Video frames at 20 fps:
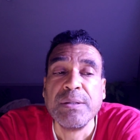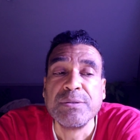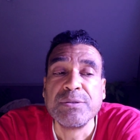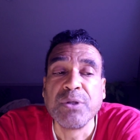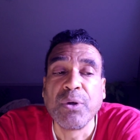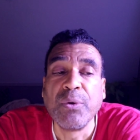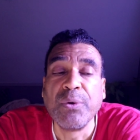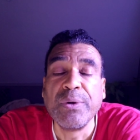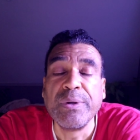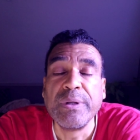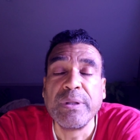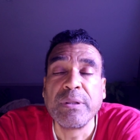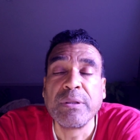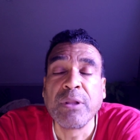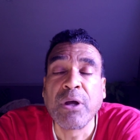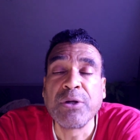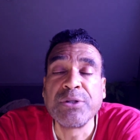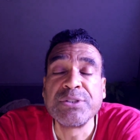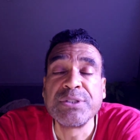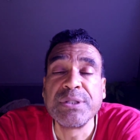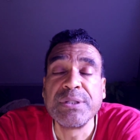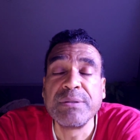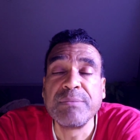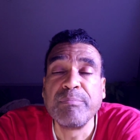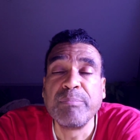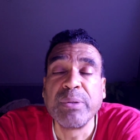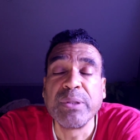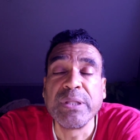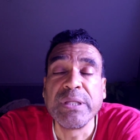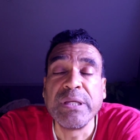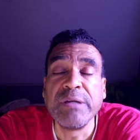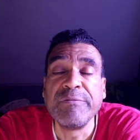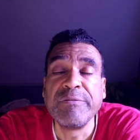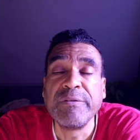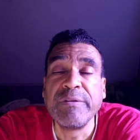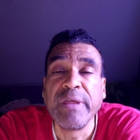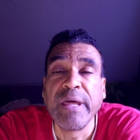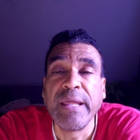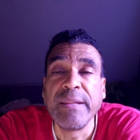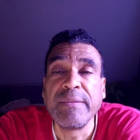So Larson
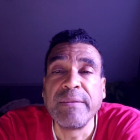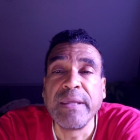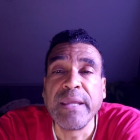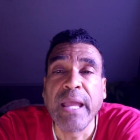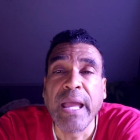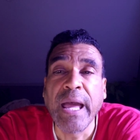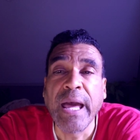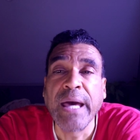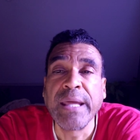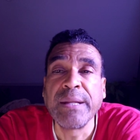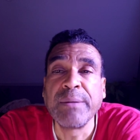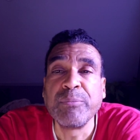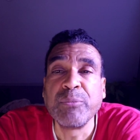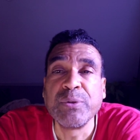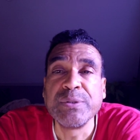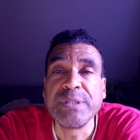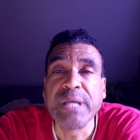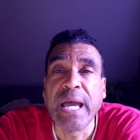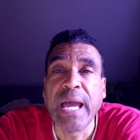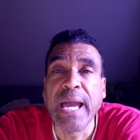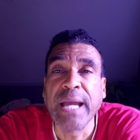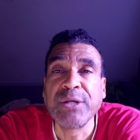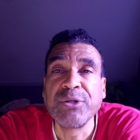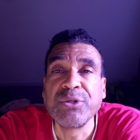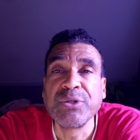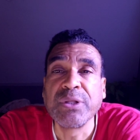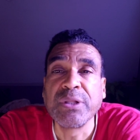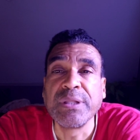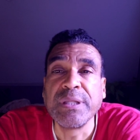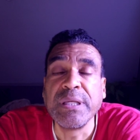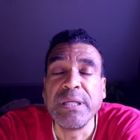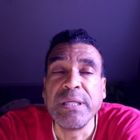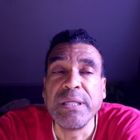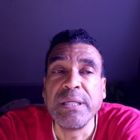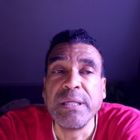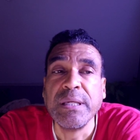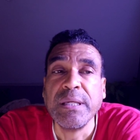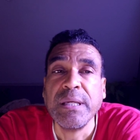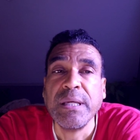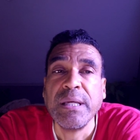believed that the atom was
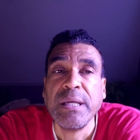actually